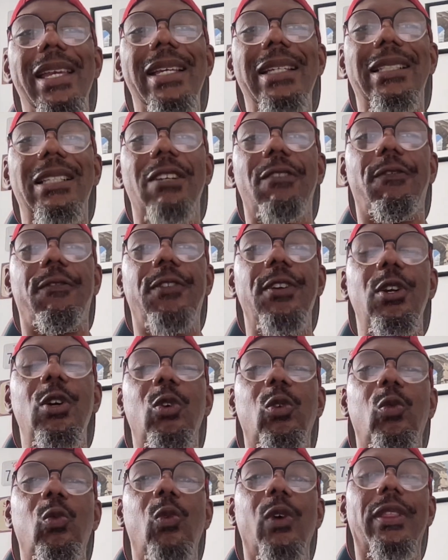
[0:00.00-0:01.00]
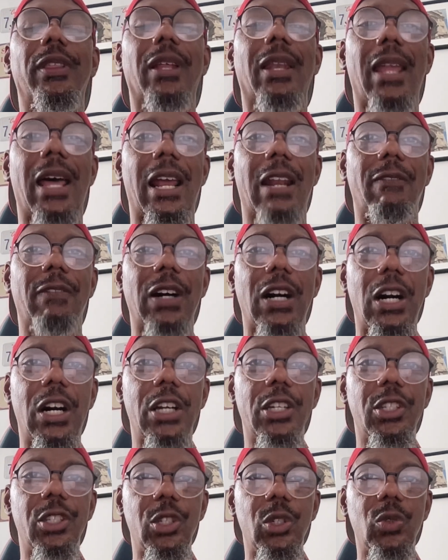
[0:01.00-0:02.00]
is it filled with a lot of
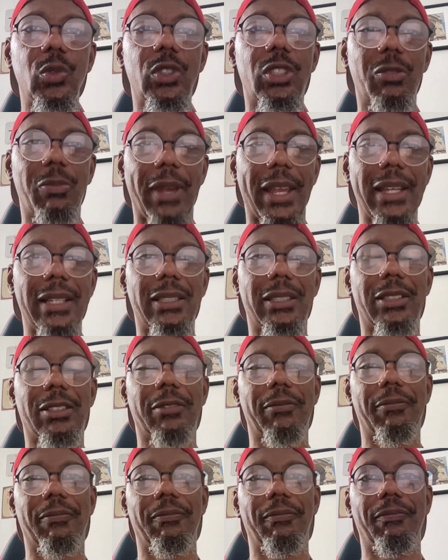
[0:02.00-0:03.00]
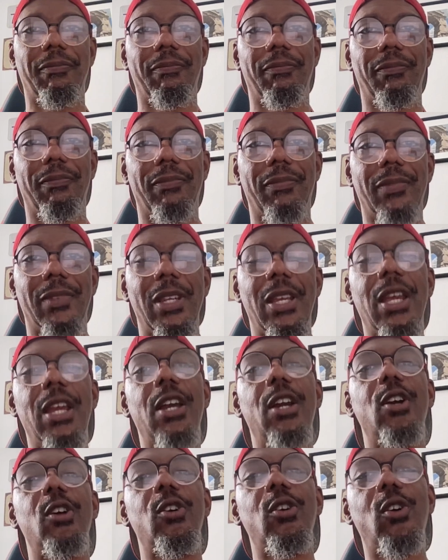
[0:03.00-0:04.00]
unused space?
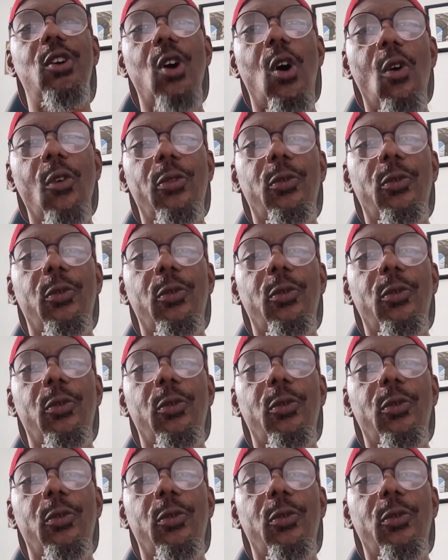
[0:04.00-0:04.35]
Go